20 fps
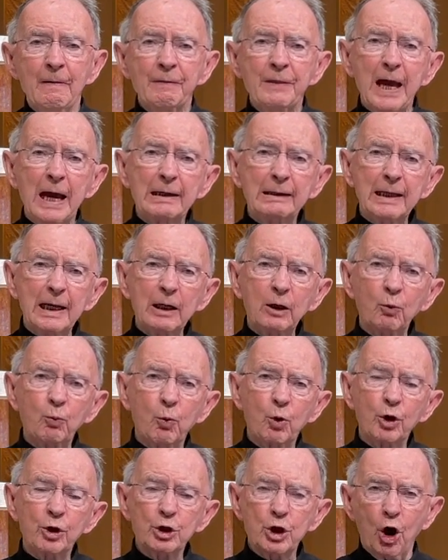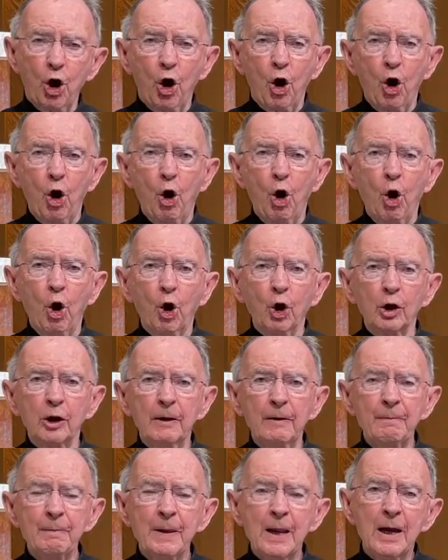That little word, all,
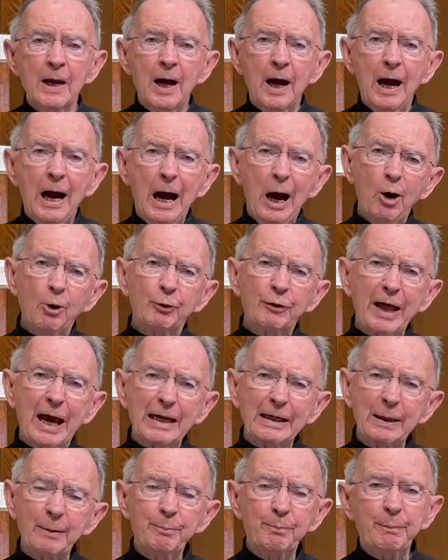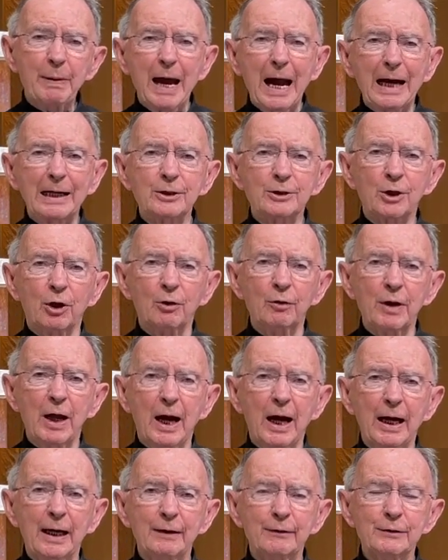how that impacts our
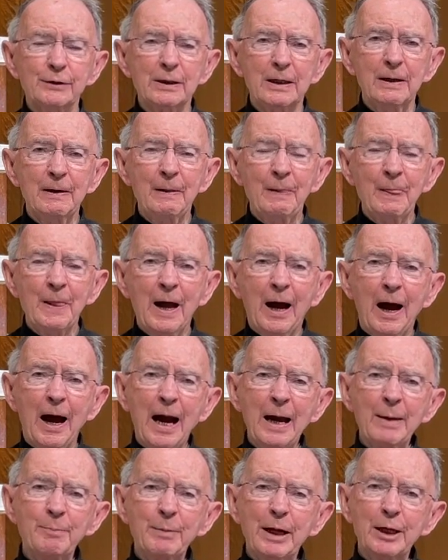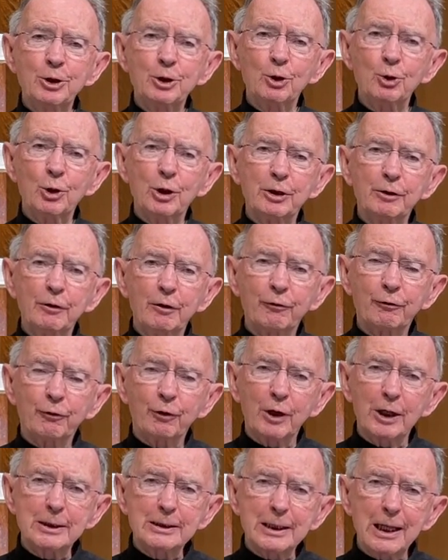lives. I may do it
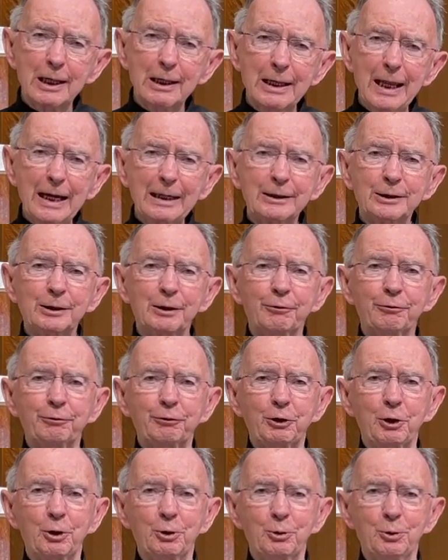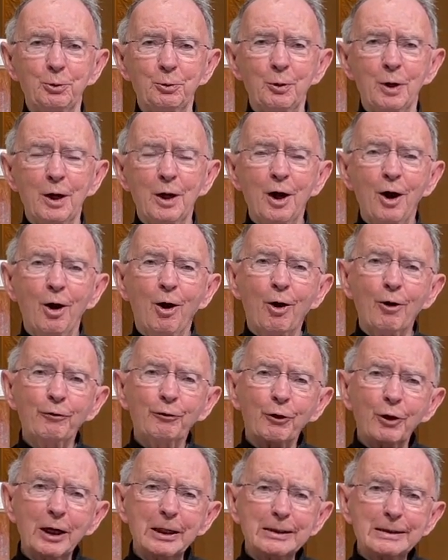for a selective few, or
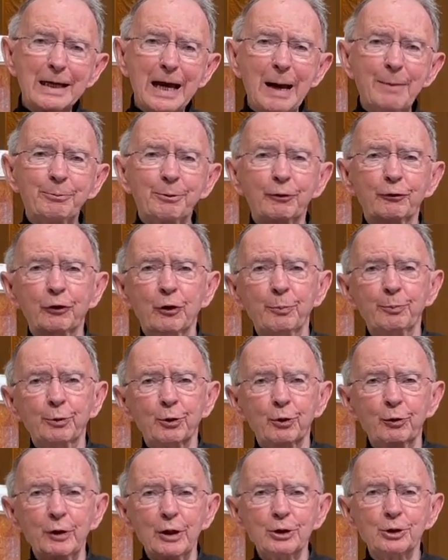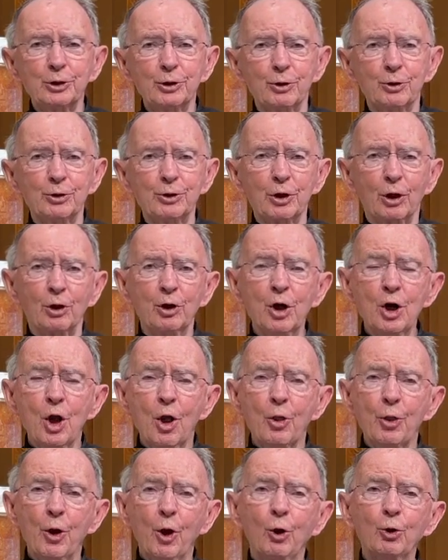for example, for parishioners or
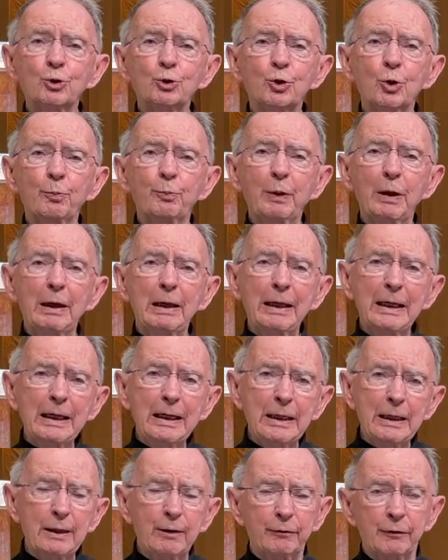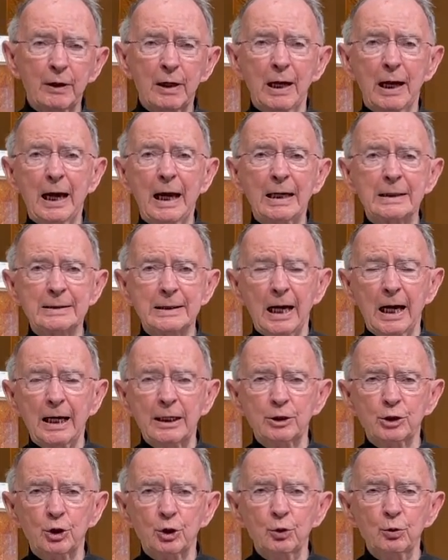those who believe as I
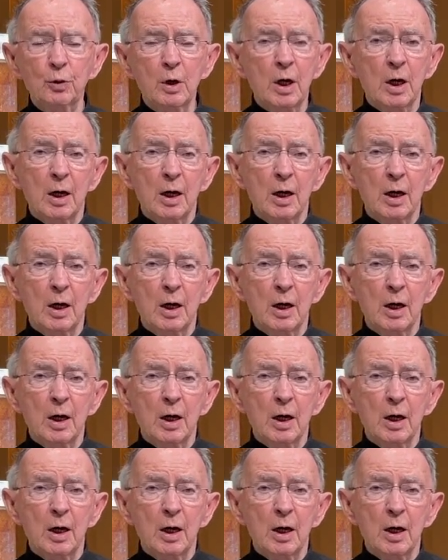do.